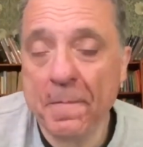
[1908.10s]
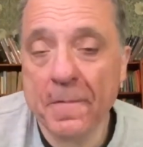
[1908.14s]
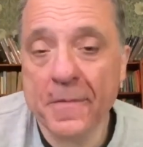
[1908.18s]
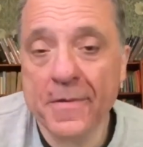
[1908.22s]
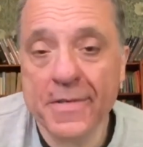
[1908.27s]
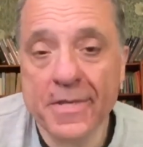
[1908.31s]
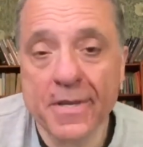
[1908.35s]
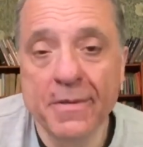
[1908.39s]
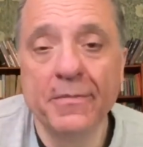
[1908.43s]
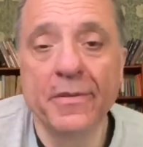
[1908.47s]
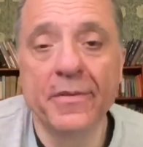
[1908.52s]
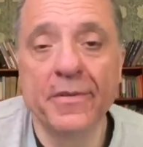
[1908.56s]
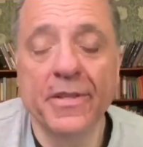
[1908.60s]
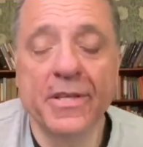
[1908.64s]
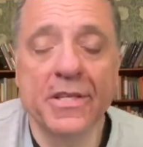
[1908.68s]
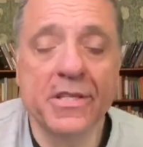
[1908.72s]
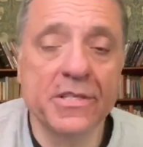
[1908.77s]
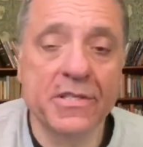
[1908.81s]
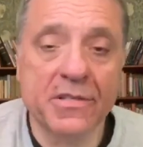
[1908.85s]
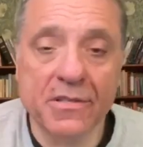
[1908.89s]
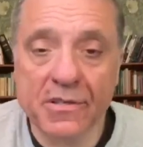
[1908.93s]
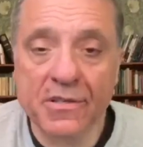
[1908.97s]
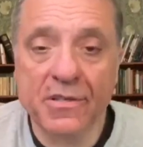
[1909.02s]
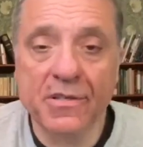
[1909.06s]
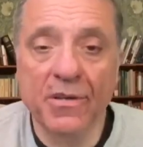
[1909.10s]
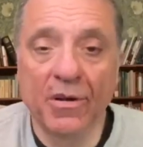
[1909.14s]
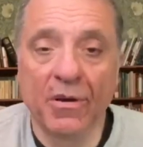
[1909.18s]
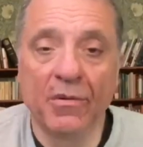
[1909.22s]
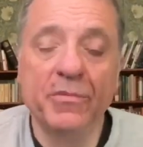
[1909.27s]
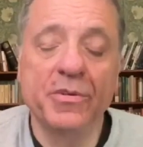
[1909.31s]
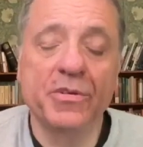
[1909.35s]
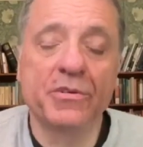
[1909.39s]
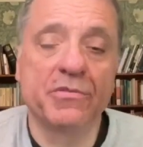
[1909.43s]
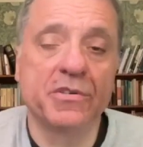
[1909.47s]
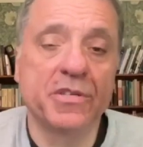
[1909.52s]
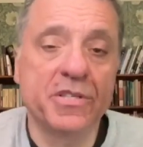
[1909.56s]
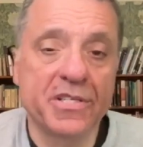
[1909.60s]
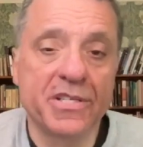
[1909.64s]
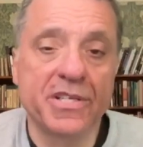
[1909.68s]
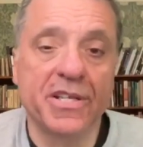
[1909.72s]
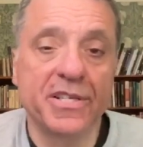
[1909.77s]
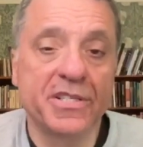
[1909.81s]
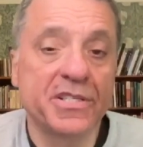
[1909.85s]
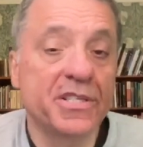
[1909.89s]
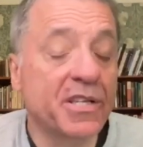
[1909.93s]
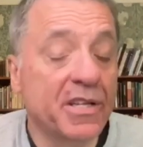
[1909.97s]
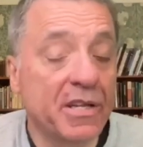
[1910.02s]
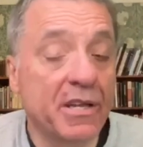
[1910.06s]
some of these commentaries
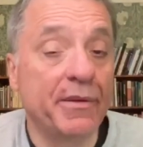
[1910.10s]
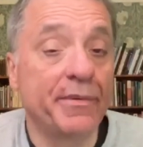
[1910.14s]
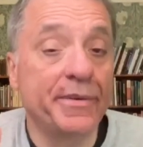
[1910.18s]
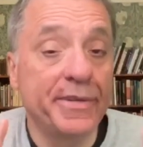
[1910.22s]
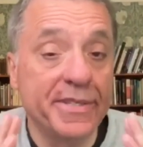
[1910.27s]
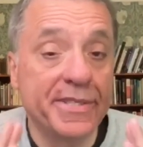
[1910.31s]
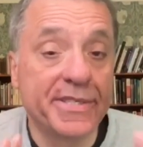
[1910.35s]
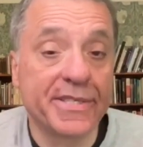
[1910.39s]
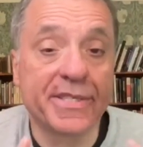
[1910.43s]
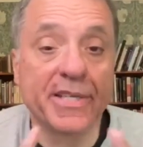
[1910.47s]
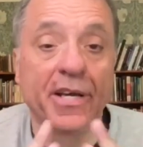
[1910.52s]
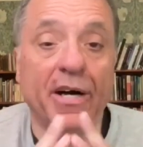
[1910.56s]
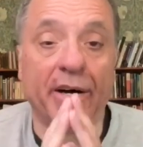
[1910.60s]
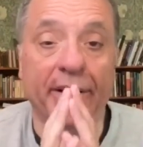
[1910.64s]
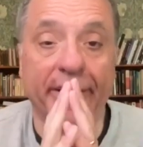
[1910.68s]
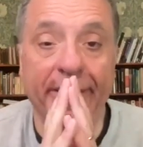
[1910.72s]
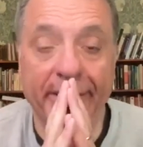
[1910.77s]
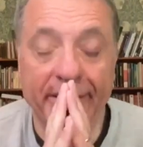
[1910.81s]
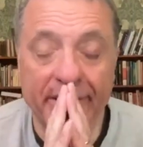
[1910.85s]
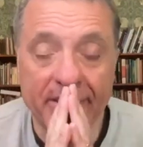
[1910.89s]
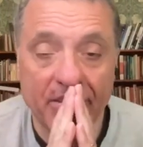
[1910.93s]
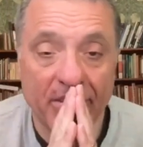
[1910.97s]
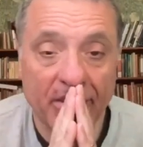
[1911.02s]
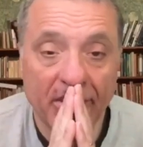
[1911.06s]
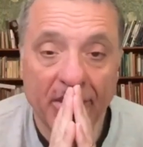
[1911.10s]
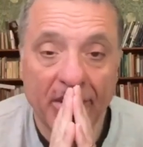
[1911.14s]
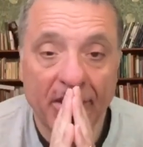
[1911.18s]
tend to coincide,